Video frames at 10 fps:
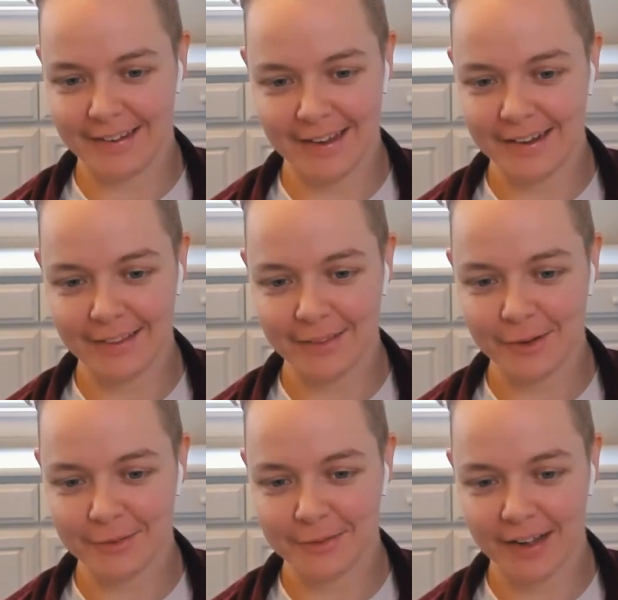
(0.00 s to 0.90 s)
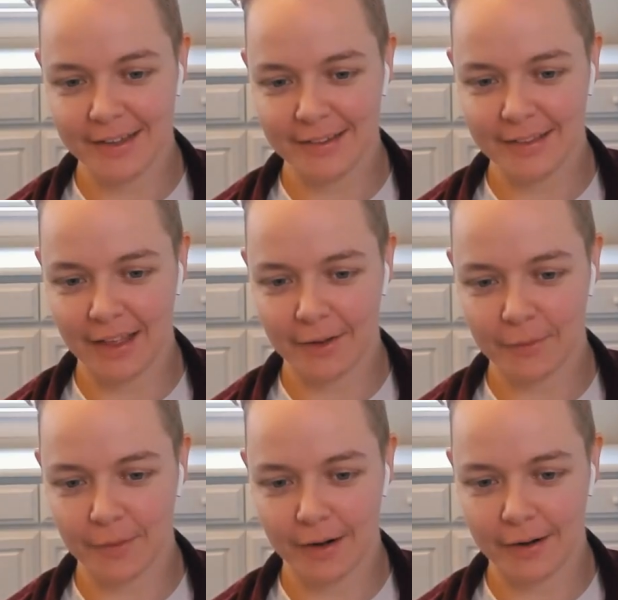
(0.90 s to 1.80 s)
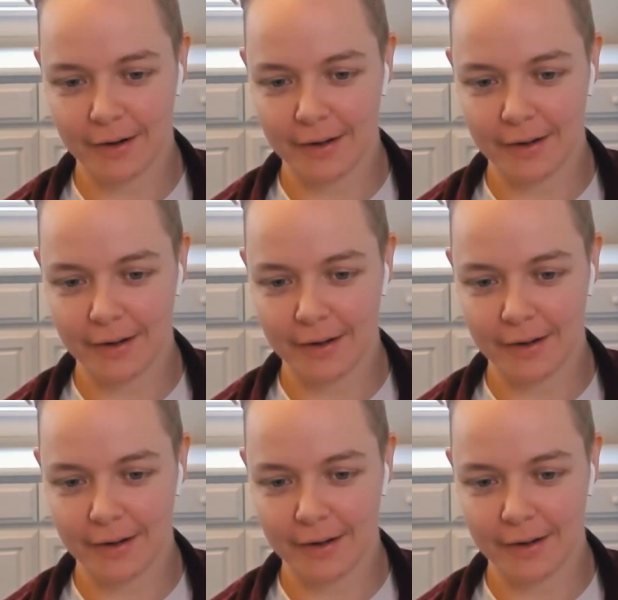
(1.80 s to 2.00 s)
dating though right like where